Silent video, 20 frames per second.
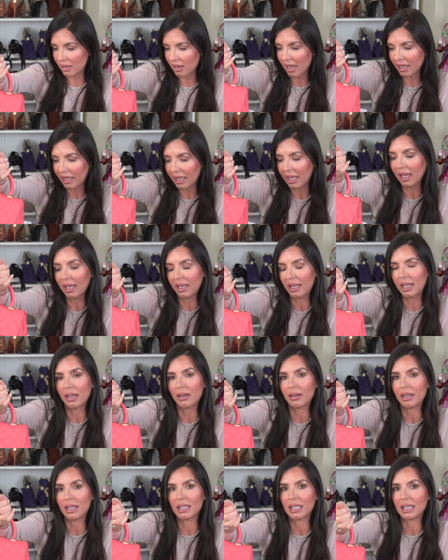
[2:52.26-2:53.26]
I can't
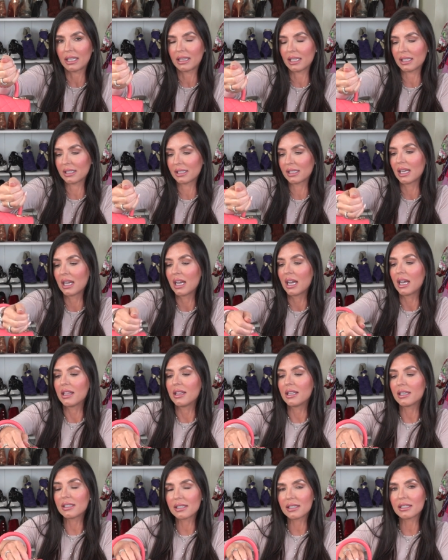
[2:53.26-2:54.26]
carry it like this.
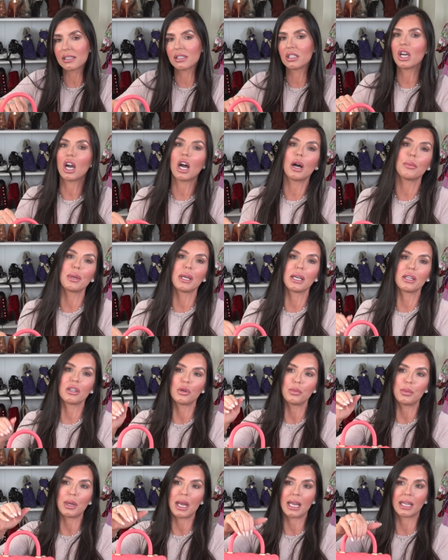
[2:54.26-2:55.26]
This is a top
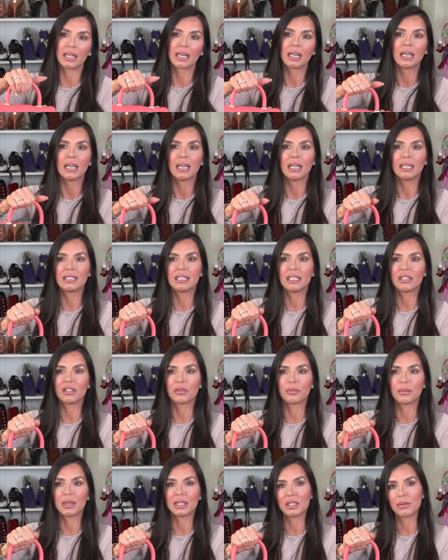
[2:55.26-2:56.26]
handle bag. It's
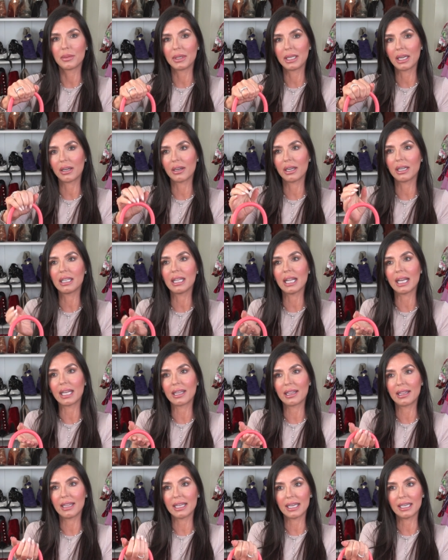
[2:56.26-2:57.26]
either meant to be carried like
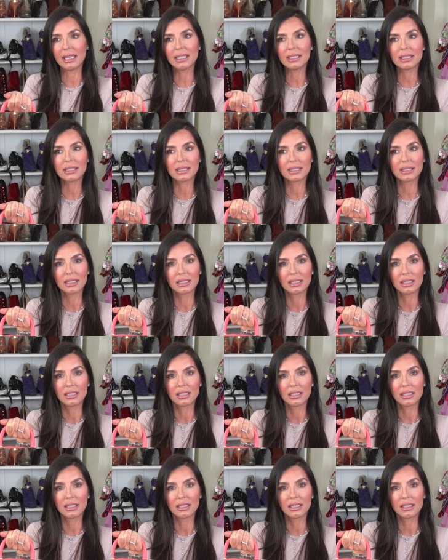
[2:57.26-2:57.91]
this,